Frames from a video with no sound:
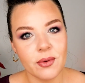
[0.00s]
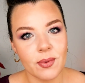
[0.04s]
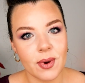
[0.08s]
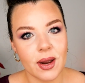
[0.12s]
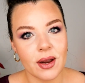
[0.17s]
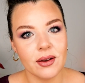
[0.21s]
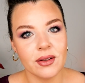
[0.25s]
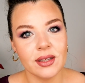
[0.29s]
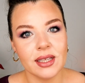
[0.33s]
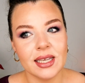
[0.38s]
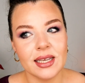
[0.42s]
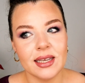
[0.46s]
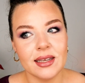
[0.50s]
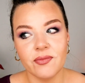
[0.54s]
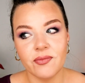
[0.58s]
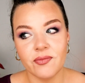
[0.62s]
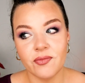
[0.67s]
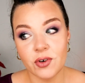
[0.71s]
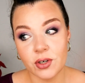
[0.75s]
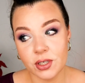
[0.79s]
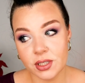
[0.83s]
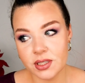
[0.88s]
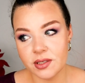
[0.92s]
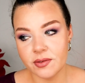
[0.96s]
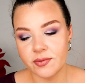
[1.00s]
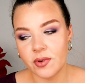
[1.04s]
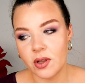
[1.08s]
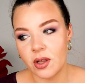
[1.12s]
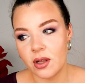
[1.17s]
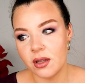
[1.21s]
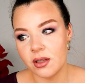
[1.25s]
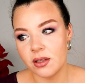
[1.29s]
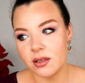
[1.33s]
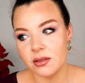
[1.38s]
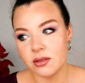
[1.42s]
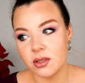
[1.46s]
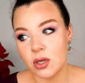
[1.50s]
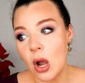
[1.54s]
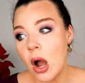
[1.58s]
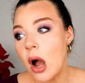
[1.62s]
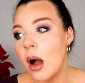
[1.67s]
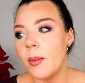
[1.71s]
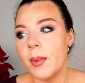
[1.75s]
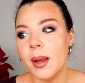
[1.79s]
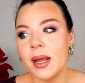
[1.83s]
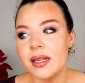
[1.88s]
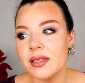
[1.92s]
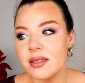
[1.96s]
rarely, first of all,
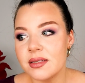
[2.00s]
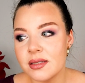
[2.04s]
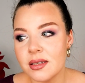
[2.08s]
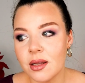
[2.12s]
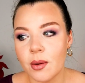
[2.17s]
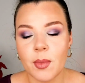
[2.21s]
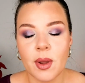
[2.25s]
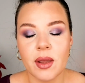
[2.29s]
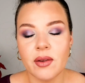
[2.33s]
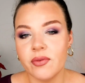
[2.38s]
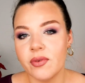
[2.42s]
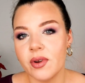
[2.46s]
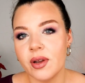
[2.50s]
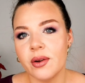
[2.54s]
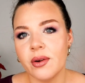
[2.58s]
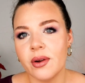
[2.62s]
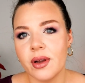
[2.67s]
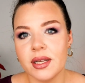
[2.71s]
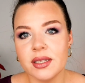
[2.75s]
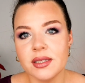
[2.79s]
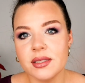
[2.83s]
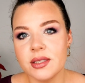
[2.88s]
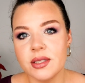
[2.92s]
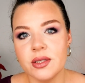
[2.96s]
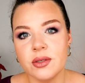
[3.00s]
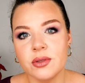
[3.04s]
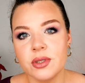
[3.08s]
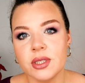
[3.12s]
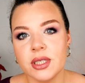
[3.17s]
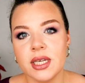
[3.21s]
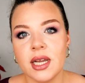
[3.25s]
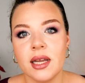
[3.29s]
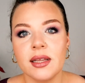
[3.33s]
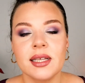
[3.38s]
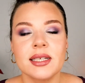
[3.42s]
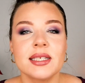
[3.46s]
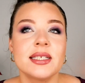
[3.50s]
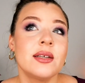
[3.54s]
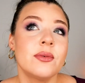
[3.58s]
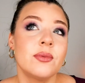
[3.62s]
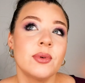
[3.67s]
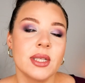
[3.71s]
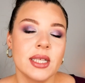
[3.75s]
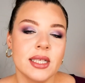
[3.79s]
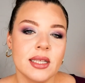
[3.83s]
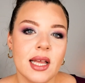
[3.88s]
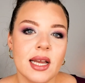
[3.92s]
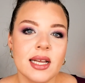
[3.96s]
comments on my fragrance, usually, unless he
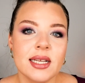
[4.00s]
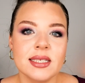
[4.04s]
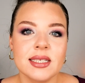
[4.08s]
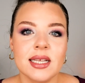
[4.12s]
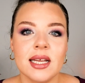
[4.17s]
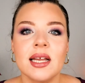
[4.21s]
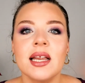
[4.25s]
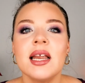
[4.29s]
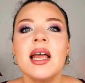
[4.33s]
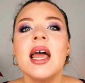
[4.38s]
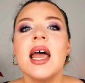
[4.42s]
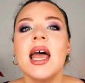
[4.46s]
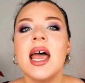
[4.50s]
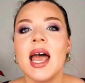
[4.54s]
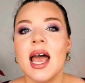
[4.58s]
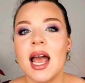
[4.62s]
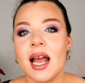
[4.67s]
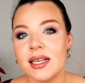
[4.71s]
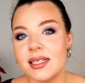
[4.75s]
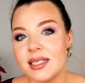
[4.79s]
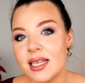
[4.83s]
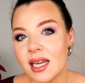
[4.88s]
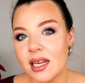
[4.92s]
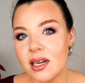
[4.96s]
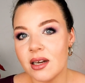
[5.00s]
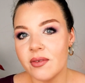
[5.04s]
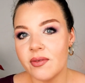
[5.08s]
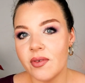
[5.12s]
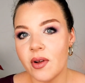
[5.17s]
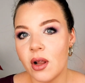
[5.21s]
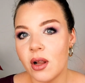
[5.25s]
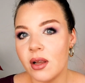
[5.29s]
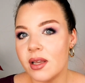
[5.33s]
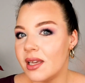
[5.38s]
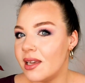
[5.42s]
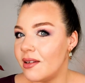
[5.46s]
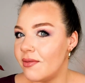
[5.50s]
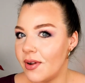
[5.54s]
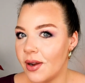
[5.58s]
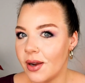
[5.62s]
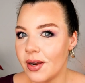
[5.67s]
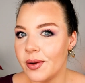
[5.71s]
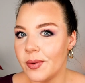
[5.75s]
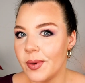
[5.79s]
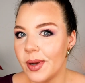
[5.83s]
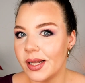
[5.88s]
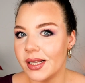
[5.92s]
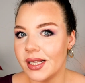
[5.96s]
really likes it. And second of all, he
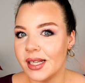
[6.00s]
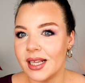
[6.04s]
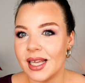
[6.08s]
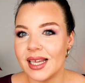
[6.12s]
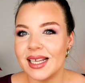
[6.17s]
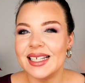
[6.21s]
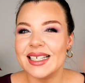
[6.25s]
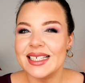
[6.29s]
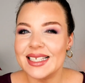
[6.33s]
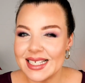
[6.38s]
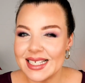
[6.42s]
very rarely like